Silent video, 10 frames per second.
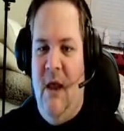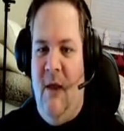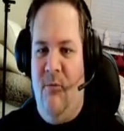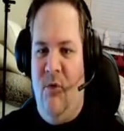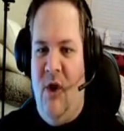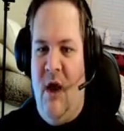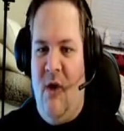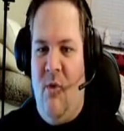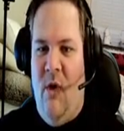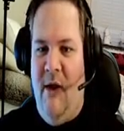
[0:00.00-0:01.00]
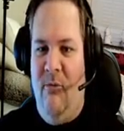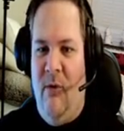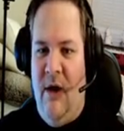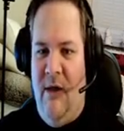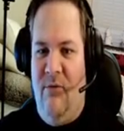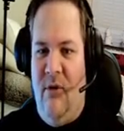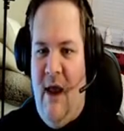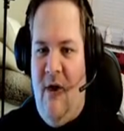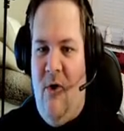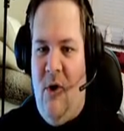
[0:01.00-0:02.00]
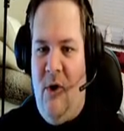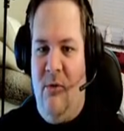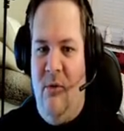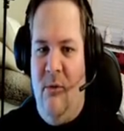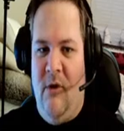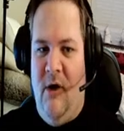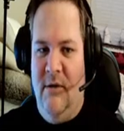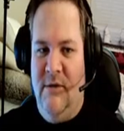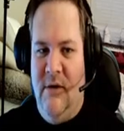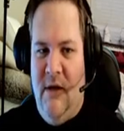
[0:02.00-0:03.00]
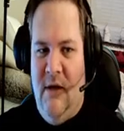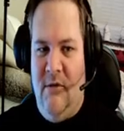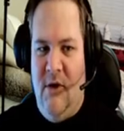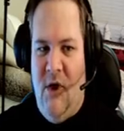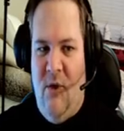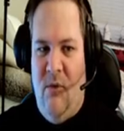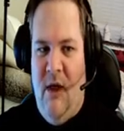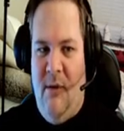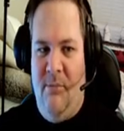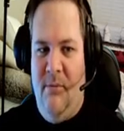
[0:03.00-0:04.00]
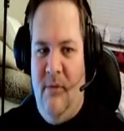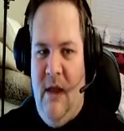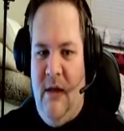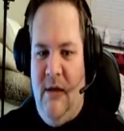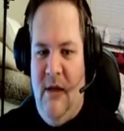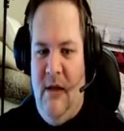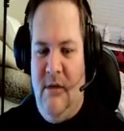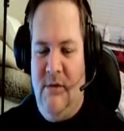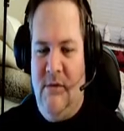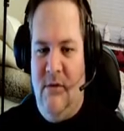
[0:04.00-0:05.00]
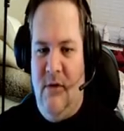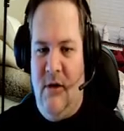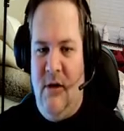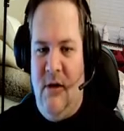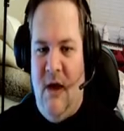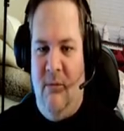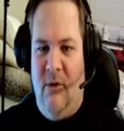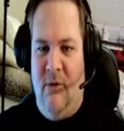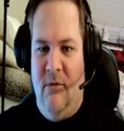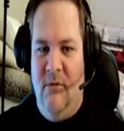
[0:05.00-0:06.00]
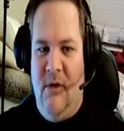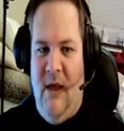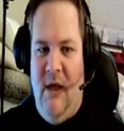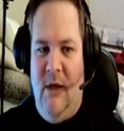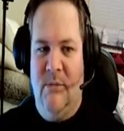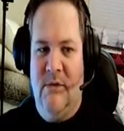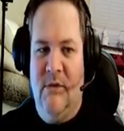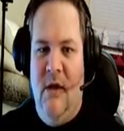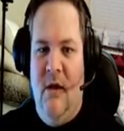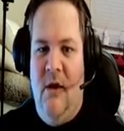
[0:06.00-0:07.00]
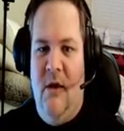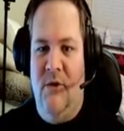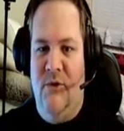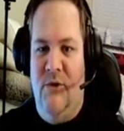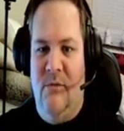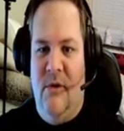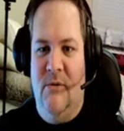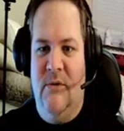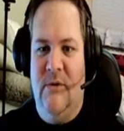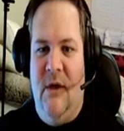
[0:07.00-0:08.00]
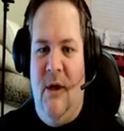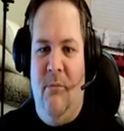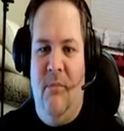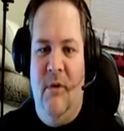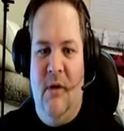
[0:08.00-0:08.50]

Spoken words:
If you're not quite ready for that harder group content, go up and hit the Gadai recruit camps. Do those some.